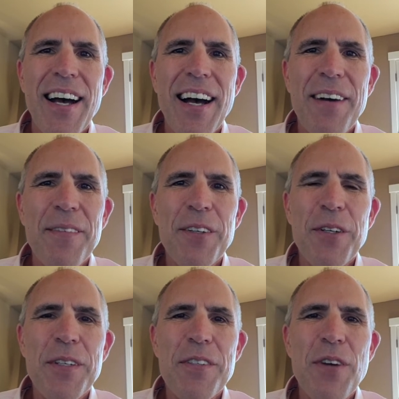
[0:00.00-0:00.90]
Um,
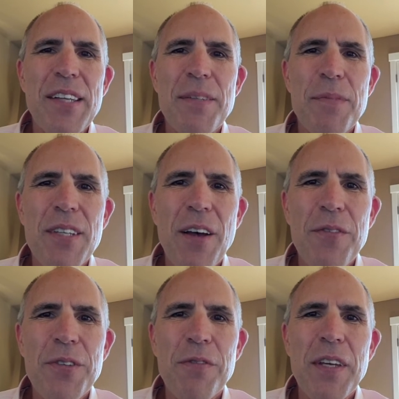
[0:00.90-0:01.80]
couldn't dress
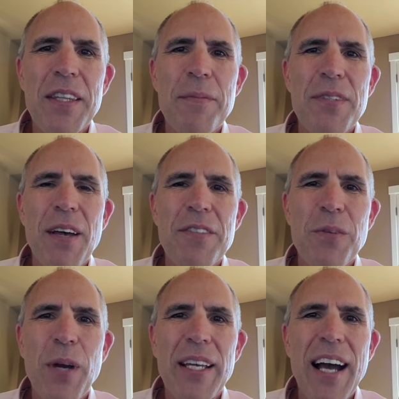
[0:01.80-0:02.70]
themselves or feed themselves
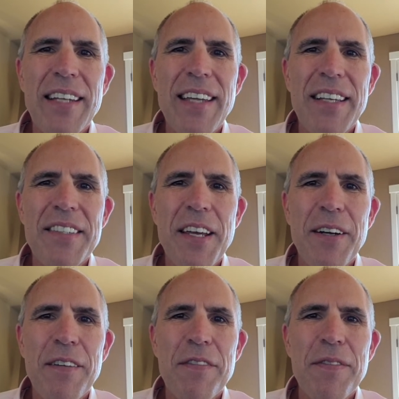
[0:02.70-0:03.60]
the way God takes
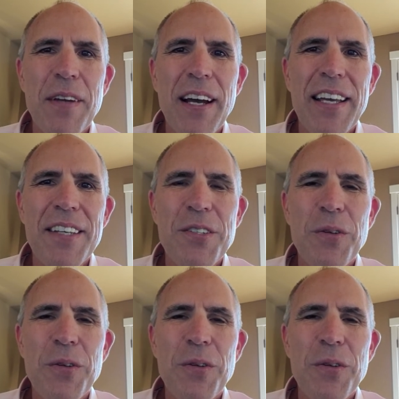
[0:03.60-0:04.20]
care of uh, his